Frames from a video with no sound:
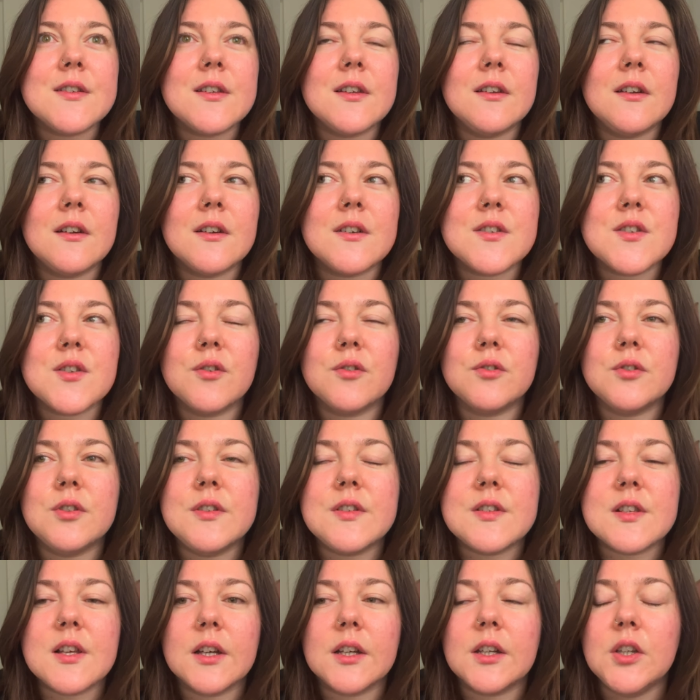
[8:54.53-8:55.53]
and I saw all
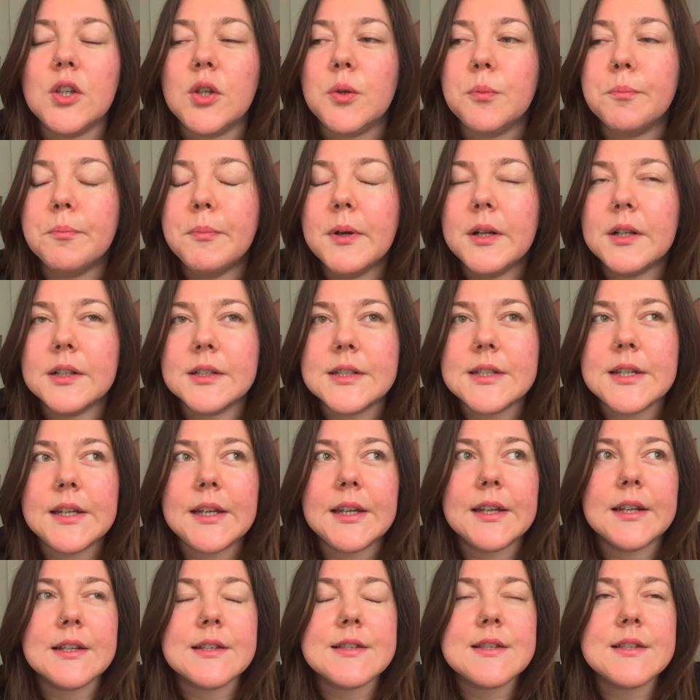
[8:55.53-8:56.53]
these like new
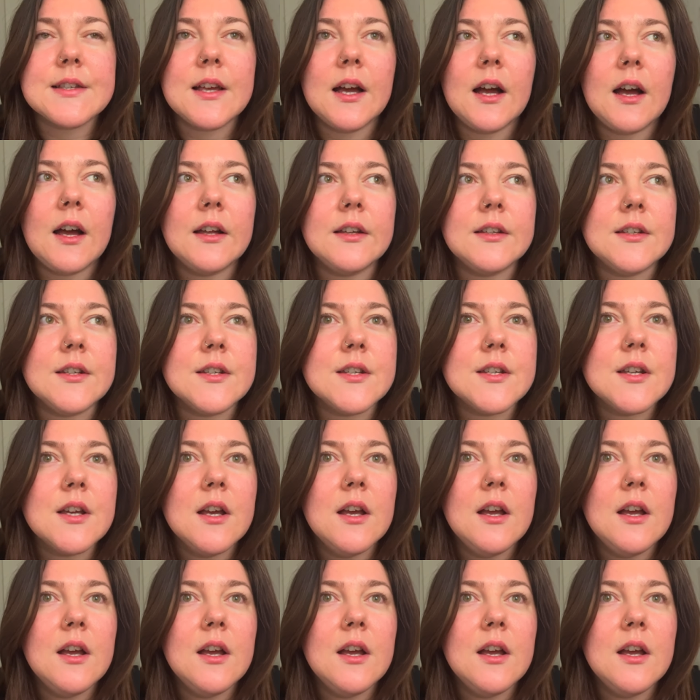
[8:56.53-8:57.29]
buildings and